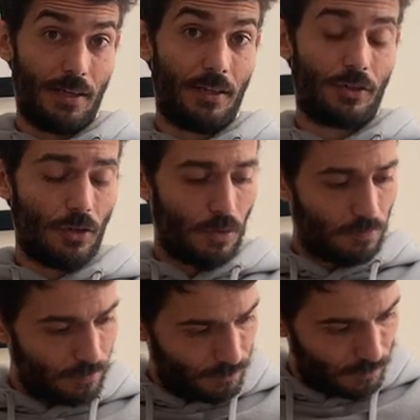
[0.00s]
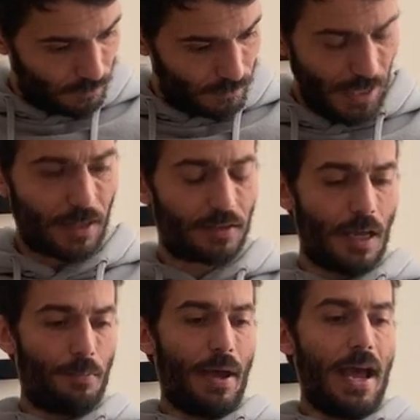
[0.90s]
So take a
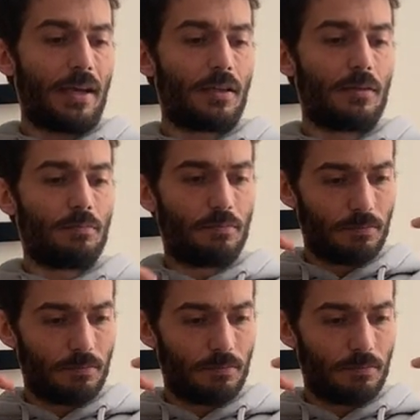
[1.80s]
step back,